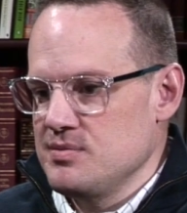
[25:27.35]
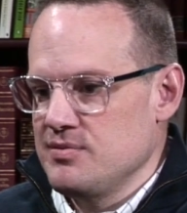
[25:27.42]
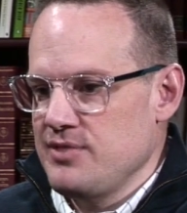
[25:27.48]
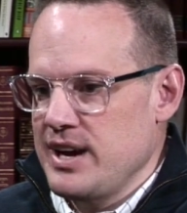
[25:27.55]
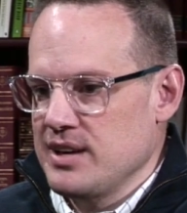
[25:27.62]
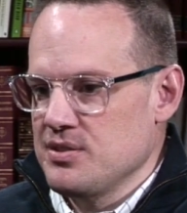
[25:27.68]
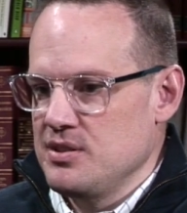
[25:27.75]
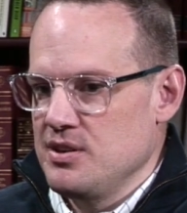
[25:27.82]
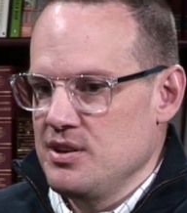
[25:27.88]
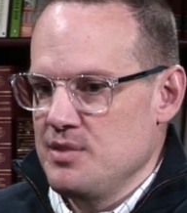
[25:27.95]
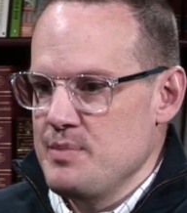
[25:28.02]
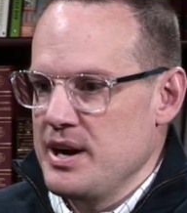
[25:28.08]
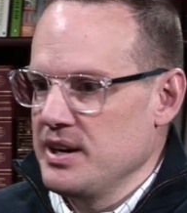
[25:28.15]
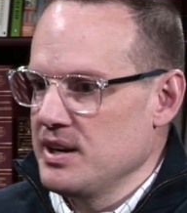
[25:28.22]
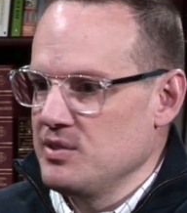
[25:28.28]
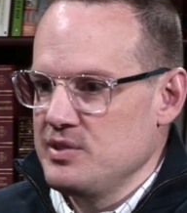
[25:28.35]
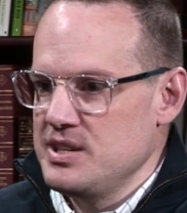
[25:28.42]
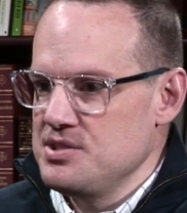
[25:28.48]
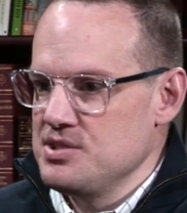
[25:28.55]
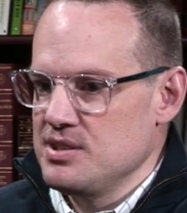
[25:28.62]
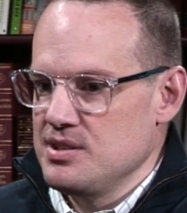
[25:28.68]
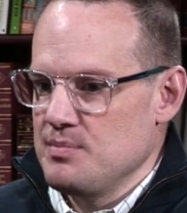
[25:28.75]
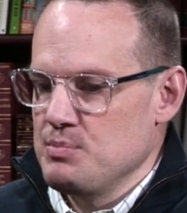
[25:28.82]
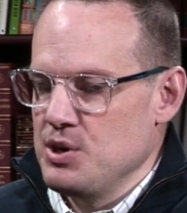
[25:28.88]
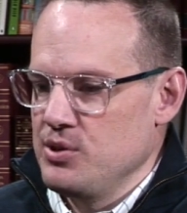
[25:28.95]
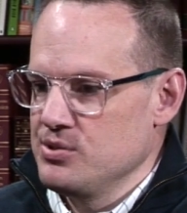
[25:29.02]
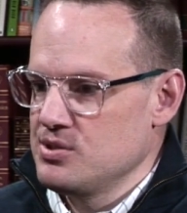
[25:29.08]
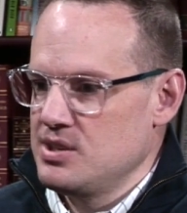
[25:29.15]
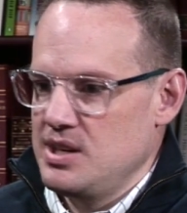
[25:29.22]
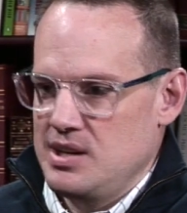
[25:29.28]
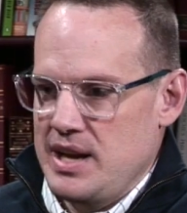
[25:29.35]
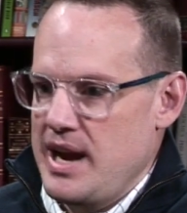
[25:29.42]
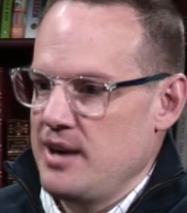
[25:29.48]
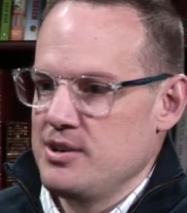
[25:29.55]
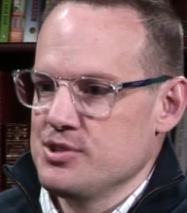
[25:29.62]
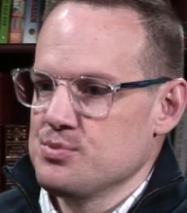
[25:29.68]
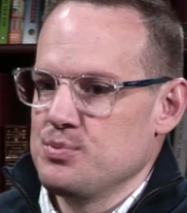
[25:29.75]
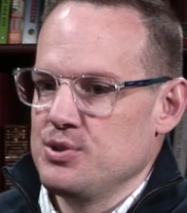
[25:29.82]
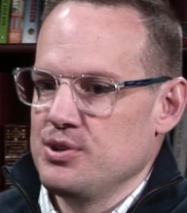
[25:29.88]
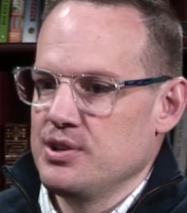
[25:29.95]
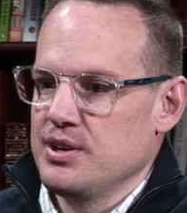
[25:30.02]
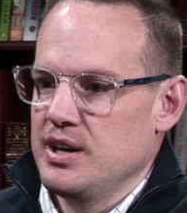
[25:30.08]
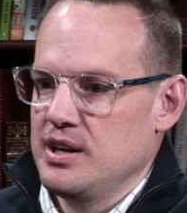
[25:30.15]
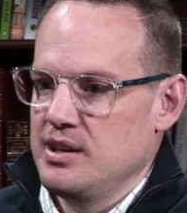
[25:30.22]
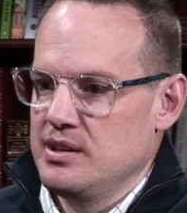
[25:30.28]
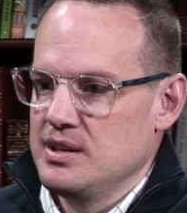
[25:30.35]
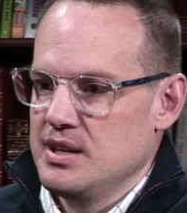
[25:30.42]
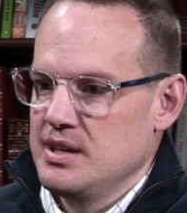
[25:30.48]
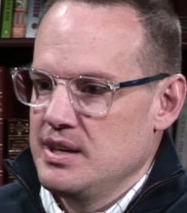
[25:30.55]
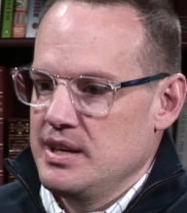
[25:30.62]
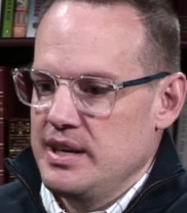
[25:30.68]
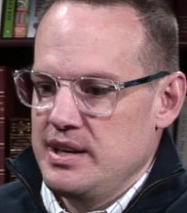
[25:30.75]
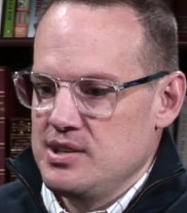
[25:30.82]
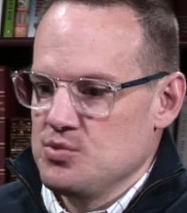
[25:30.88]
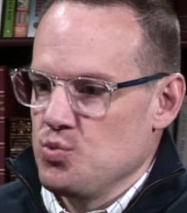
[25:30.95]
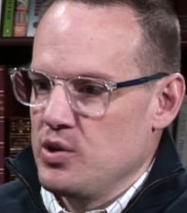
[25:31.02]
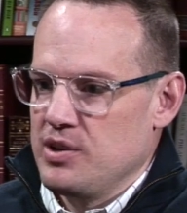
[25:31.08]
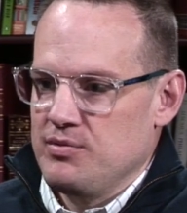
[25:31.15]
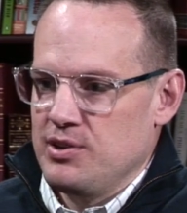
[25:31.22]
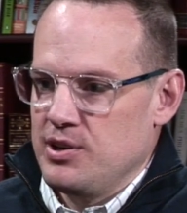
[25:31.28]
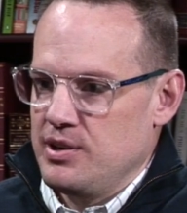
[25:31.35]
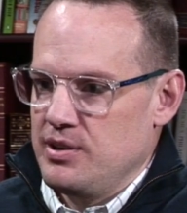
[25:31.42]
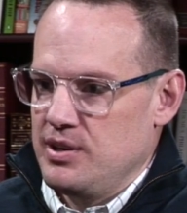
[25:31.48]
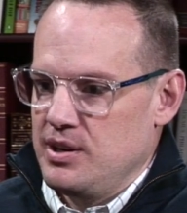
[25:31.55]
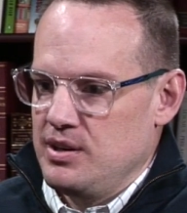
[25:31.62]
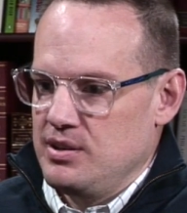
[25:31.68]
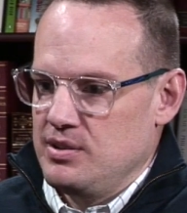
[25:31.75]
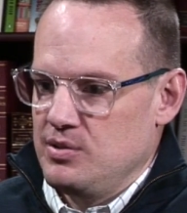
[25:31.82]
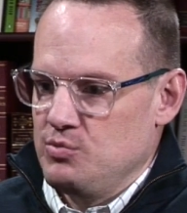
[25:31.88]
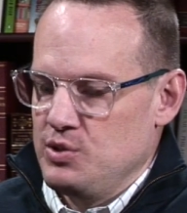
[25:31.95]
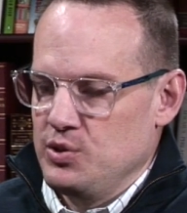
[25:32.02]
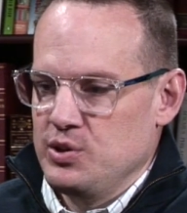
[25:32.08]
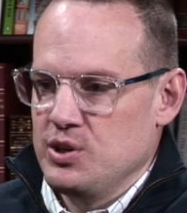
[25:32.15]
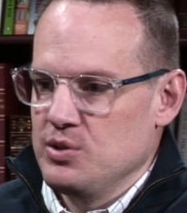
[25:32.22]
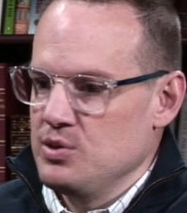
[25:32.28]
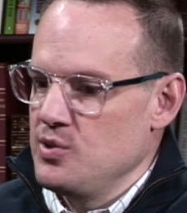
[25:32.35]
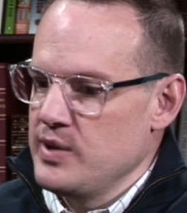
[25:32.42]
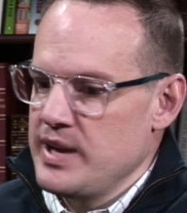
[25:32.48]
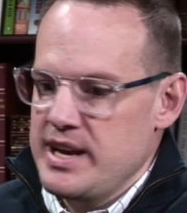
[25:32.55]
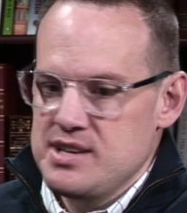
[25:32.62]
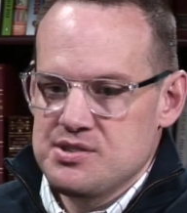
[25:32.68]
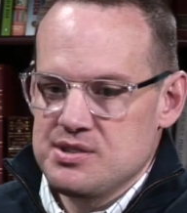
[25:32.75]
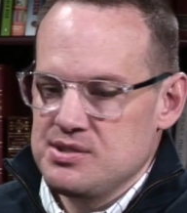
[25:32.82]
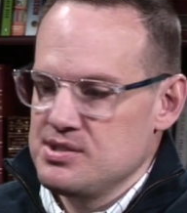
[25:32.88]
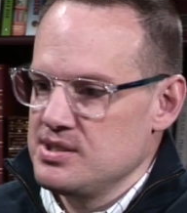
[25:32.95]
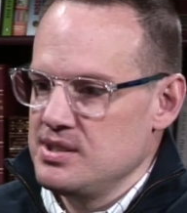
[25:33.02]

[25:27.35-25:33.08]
In fact, the American Legion post in Harrisburg is one of our really good locations.